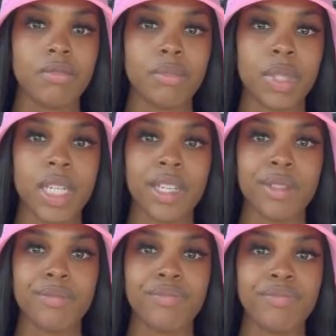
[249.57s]

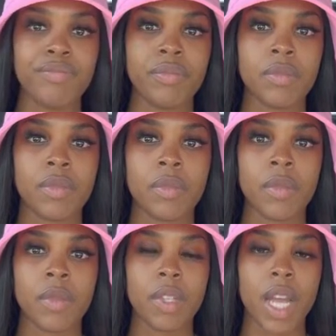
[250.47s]
but
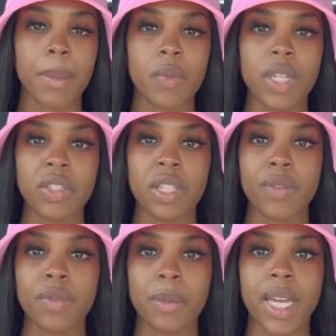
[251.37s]
I'm
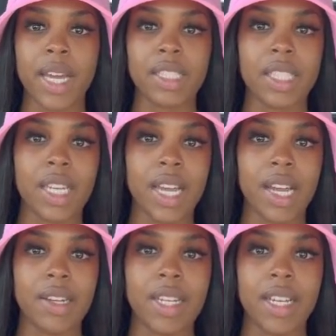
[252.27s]
originally from Galveston
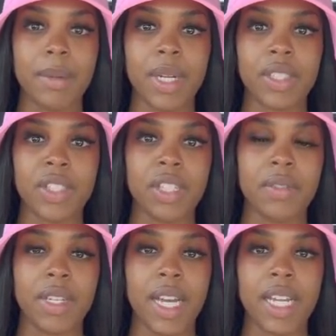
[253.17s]
County. I'm not sure
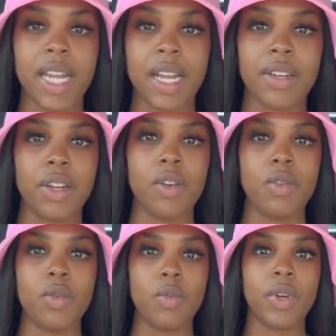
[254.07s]
if a lot of y'all
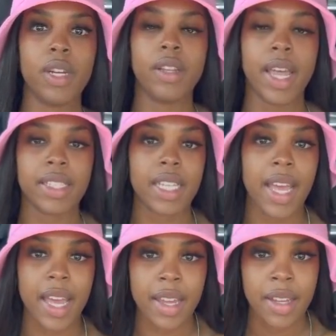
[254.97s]
know where that's
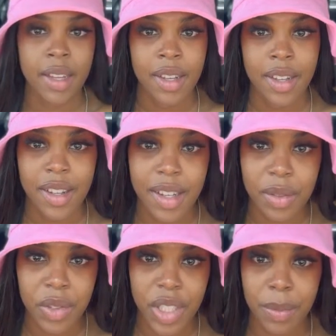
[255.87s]
at.
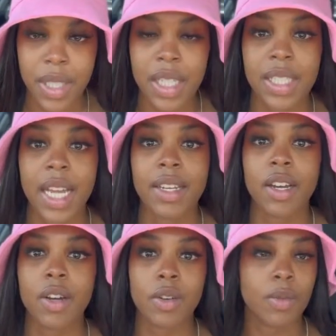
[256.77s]
Just because I
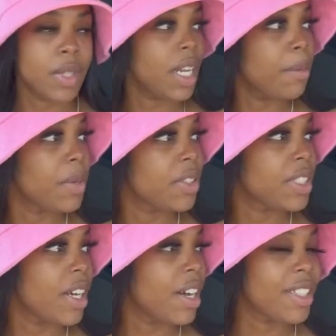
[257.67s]
know when I
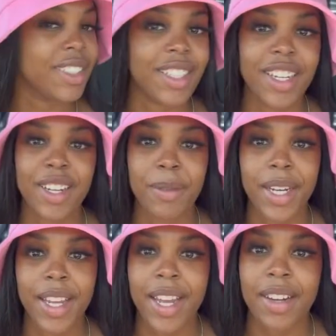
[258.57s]
moved to Austin,
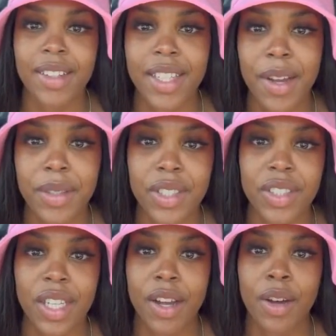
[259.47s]
everybody act like that was
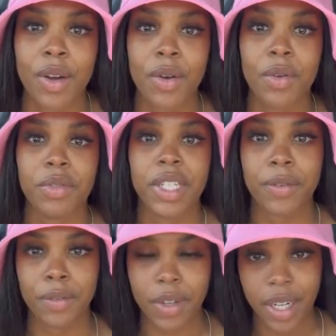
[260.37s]
just a whole
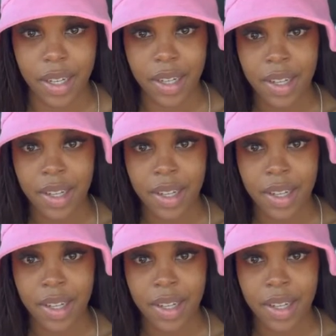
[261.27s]
different